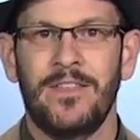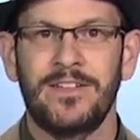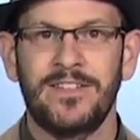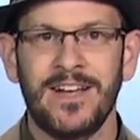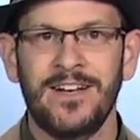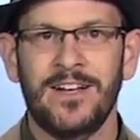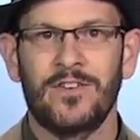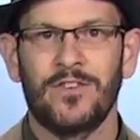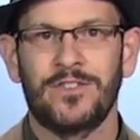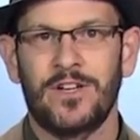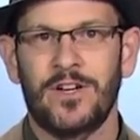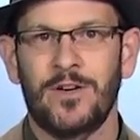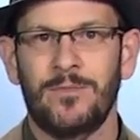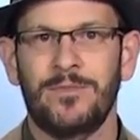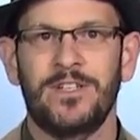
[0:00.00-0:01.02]
The technical
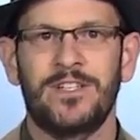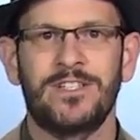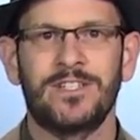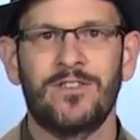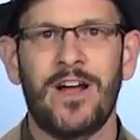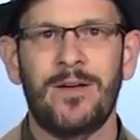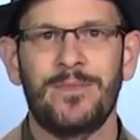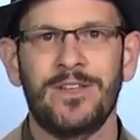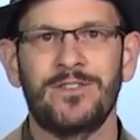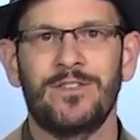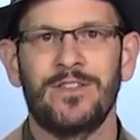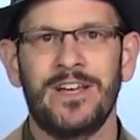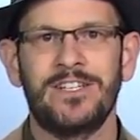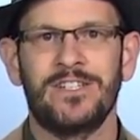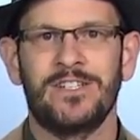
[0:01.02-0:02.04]
term to describe this
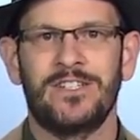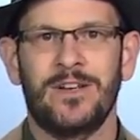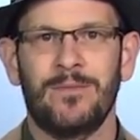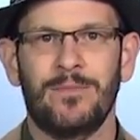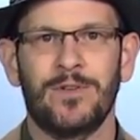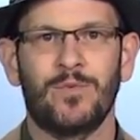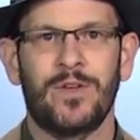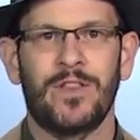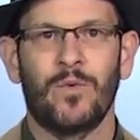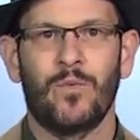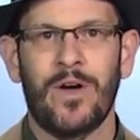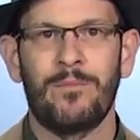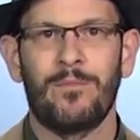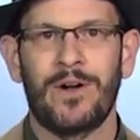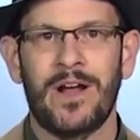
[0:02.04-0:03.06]
relationship between the
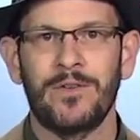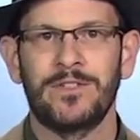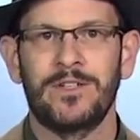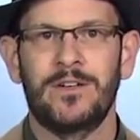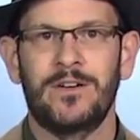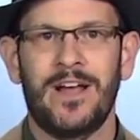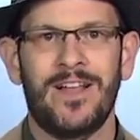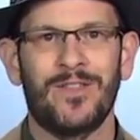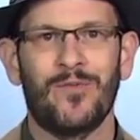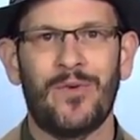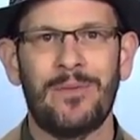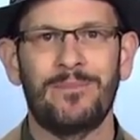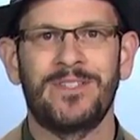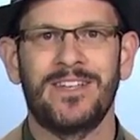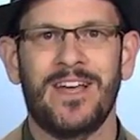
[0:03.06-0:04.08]
web browser and the
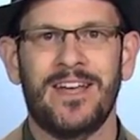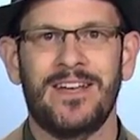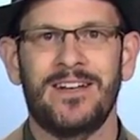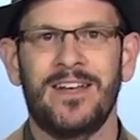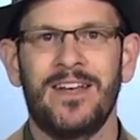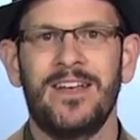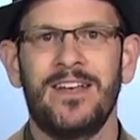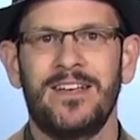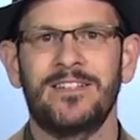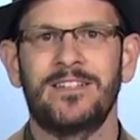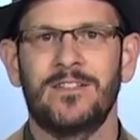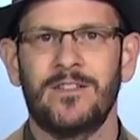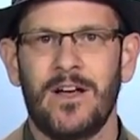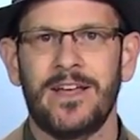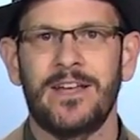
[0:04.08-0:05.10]
website is
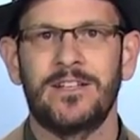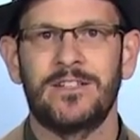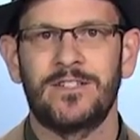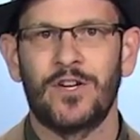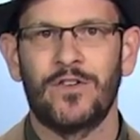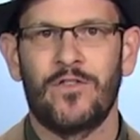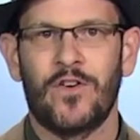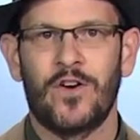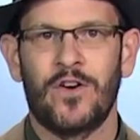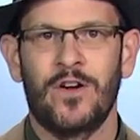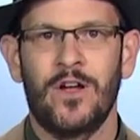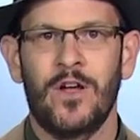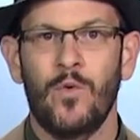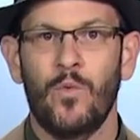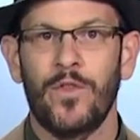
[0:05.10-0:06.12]
client-server,
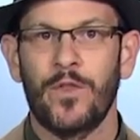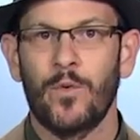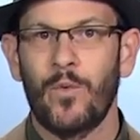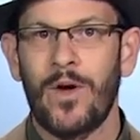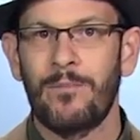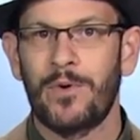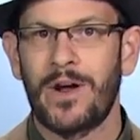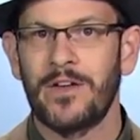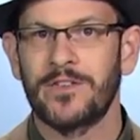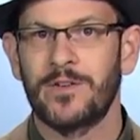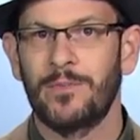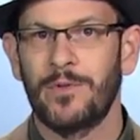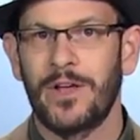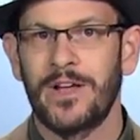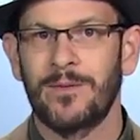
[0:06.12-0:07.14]
with the web
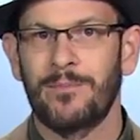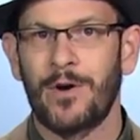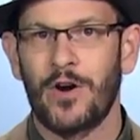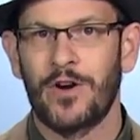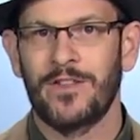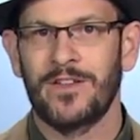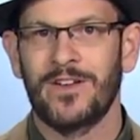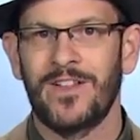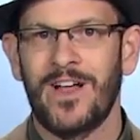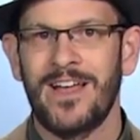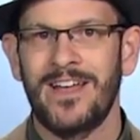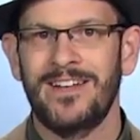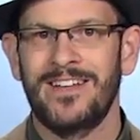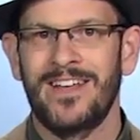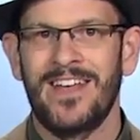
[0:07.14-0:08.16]
browser playing the part of the
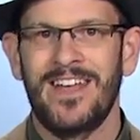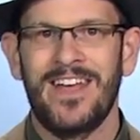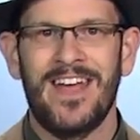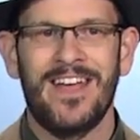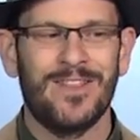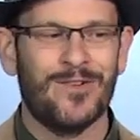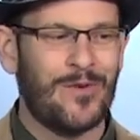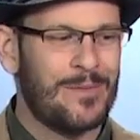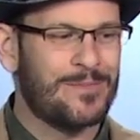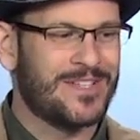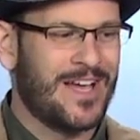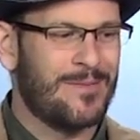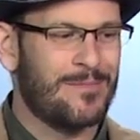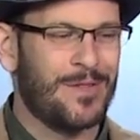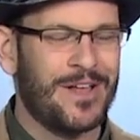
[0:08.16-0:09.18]
client and the
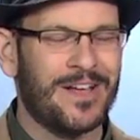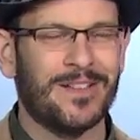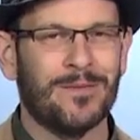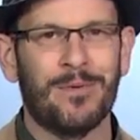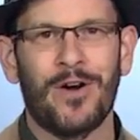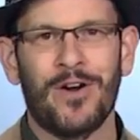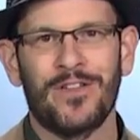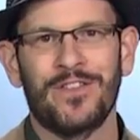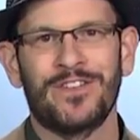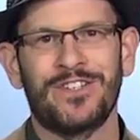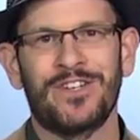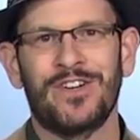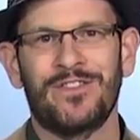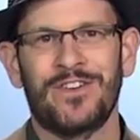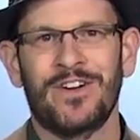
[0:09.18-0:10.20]
website playing the part of the
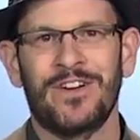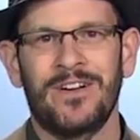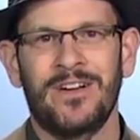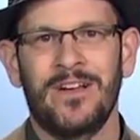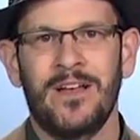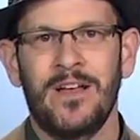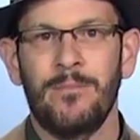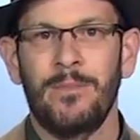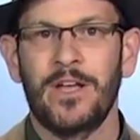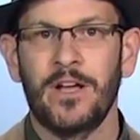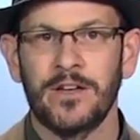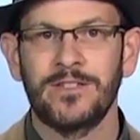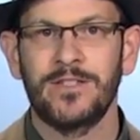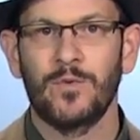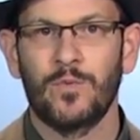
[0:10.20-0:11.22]
server.
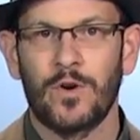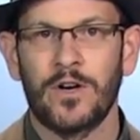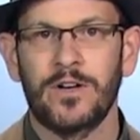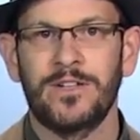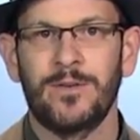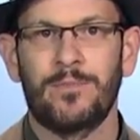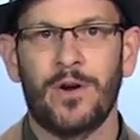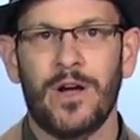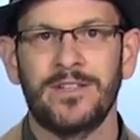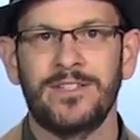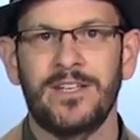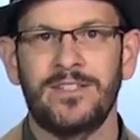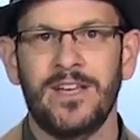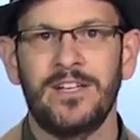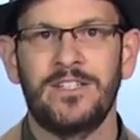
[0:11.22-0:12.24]
Because the work to
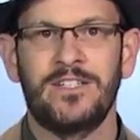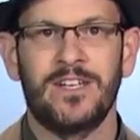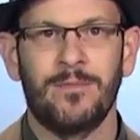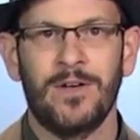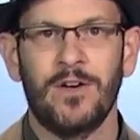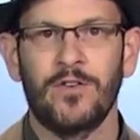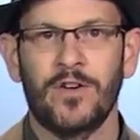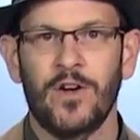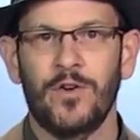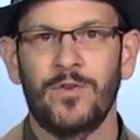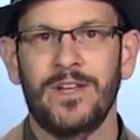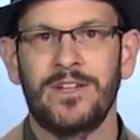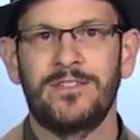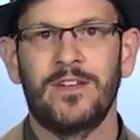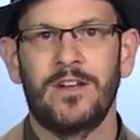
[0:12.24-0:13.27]
process HTML
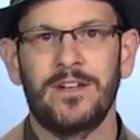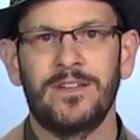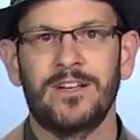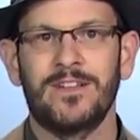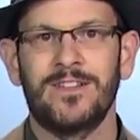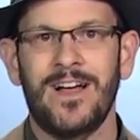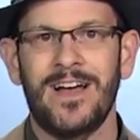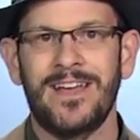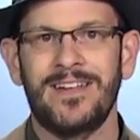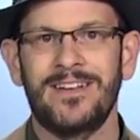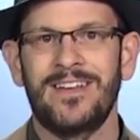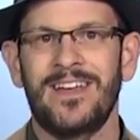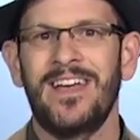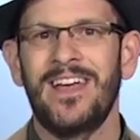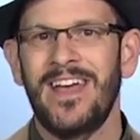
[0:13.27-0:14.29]
code gets done in the
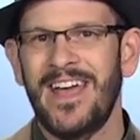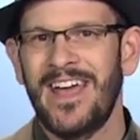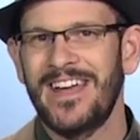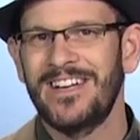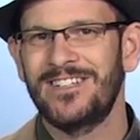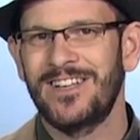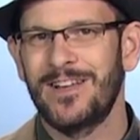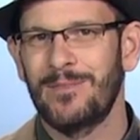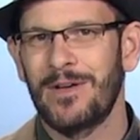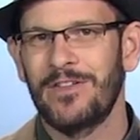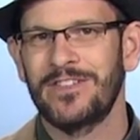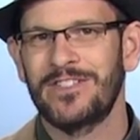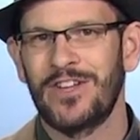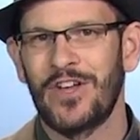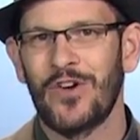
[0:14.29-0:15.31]
client,
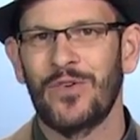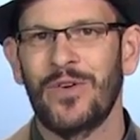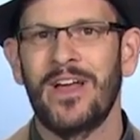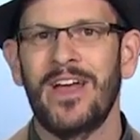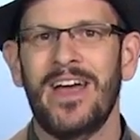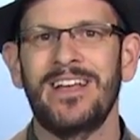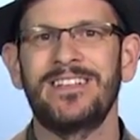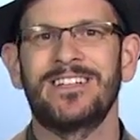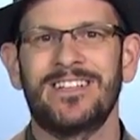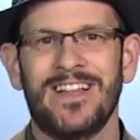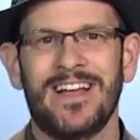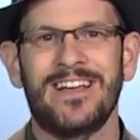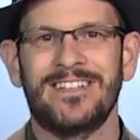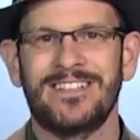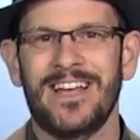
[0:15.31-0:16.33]
HTML is known as a
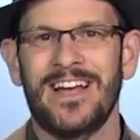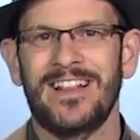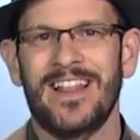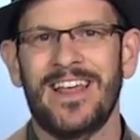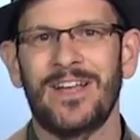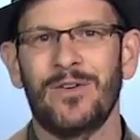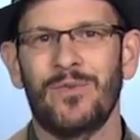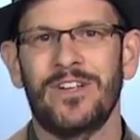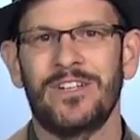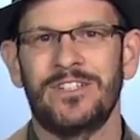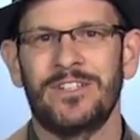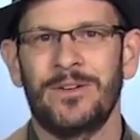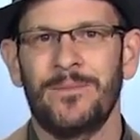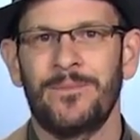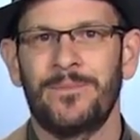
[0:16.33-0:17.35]
client-side
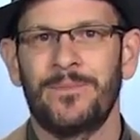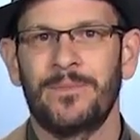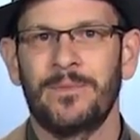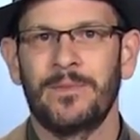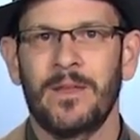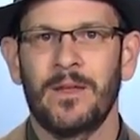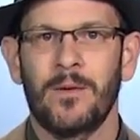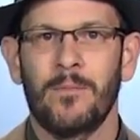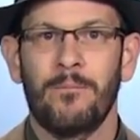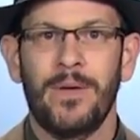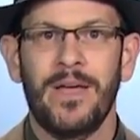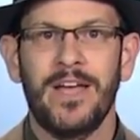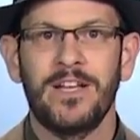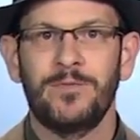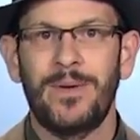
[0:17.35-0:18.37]
language.
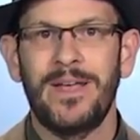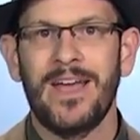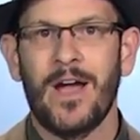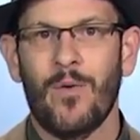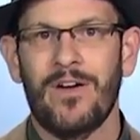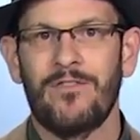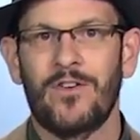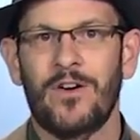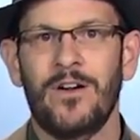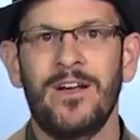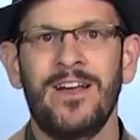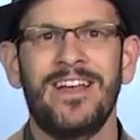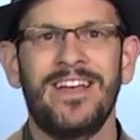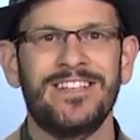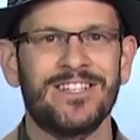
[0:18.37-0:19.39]
PHP, however,
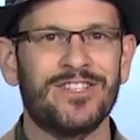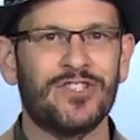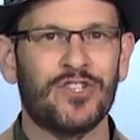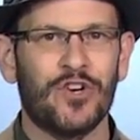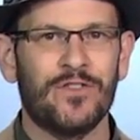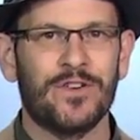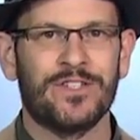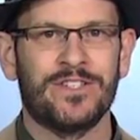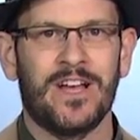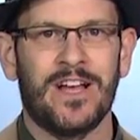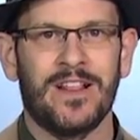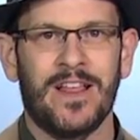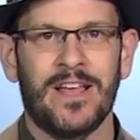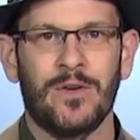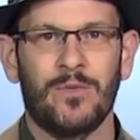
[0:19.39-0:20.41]
is a
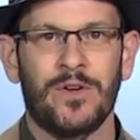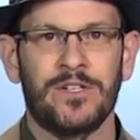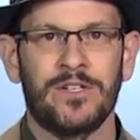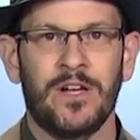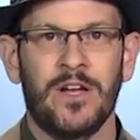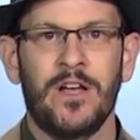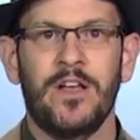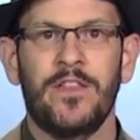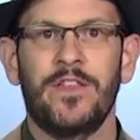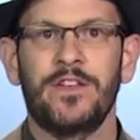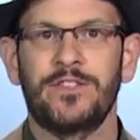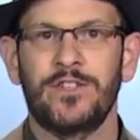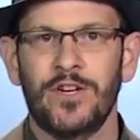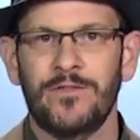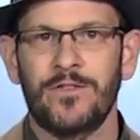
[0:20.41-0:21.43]
server-side language. The
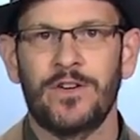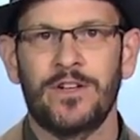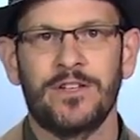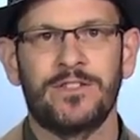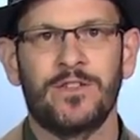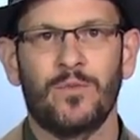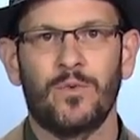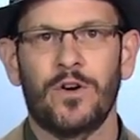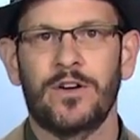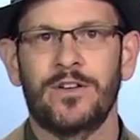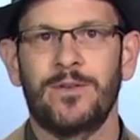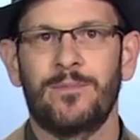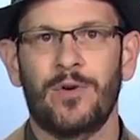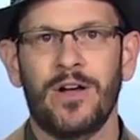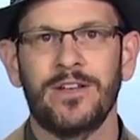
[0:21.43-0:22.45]
server does the work
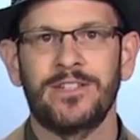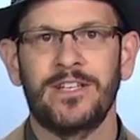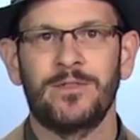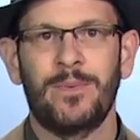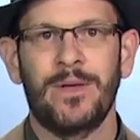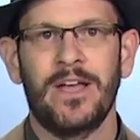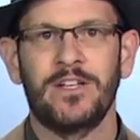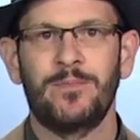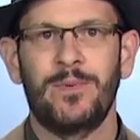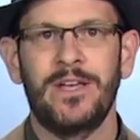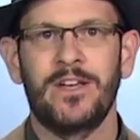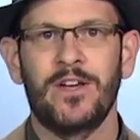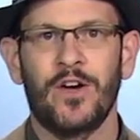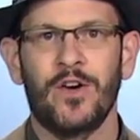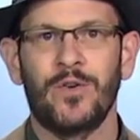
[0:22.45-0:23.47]
to process
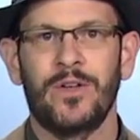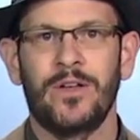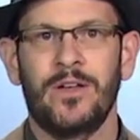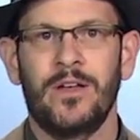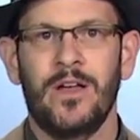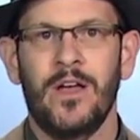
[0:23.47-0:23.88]
PHP code.